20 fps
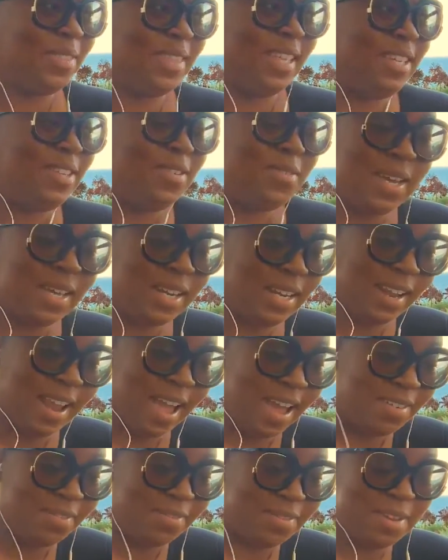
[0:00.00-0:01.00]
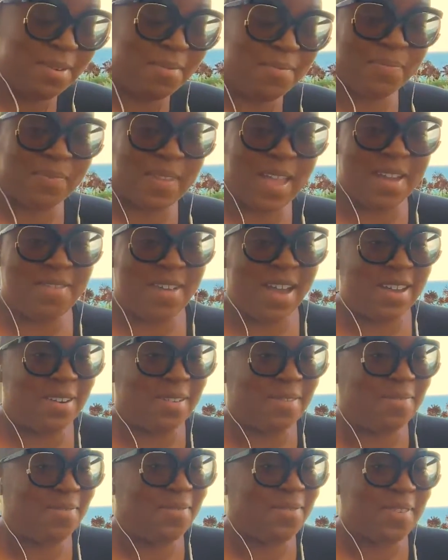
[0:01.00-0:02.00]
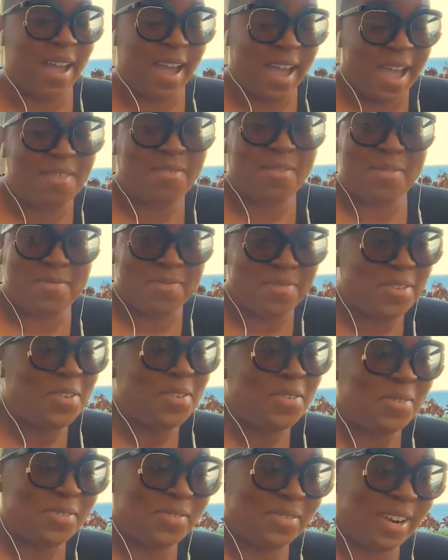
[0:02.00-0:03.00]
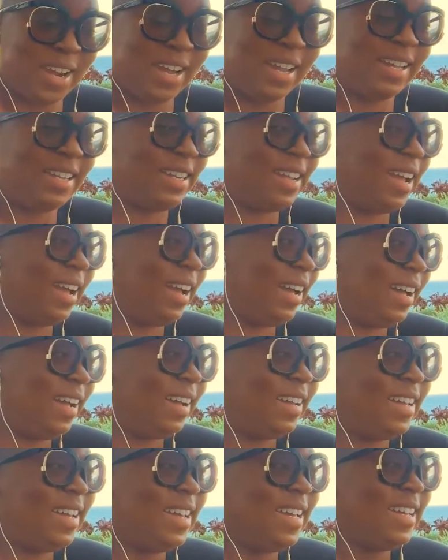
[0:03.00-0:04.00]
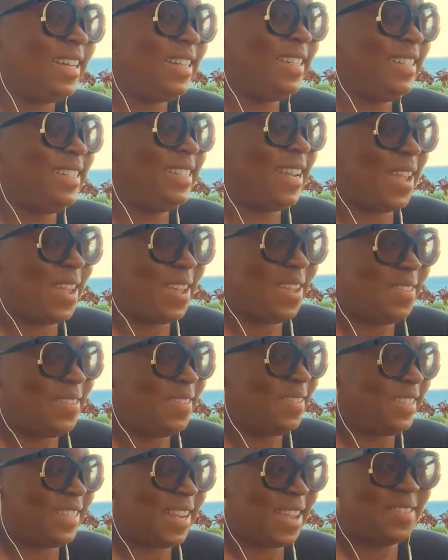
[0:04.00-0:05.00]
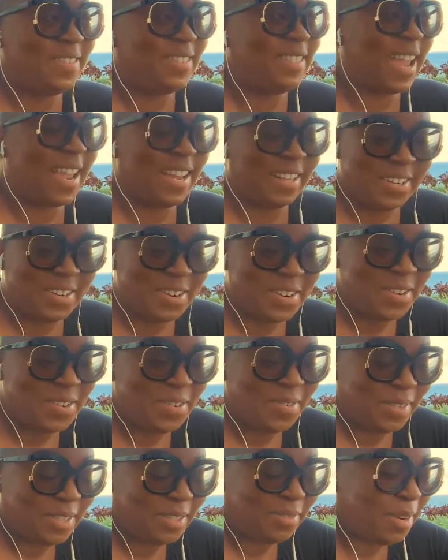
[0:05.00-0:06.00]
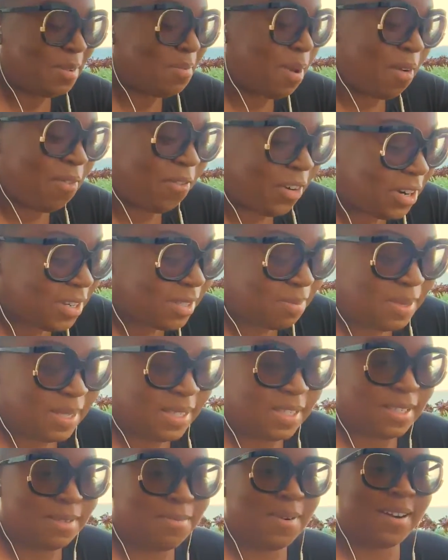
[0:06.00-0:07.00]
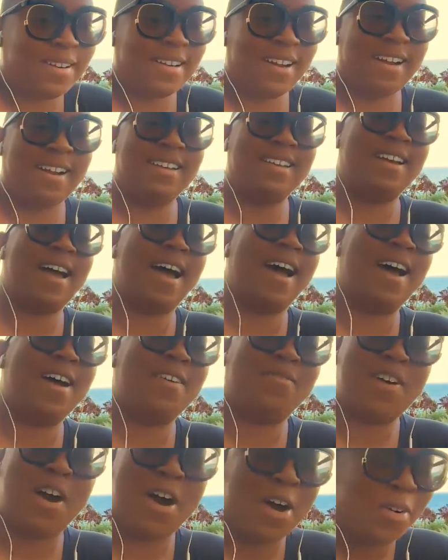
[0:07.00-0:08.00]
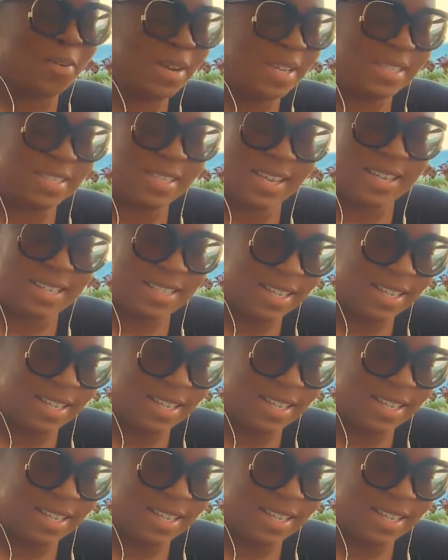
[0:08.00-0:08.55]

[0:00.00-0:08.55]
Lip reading: think you get a lot of them. I have a few, right? James Taylor, who was one of my first business partner, I always say is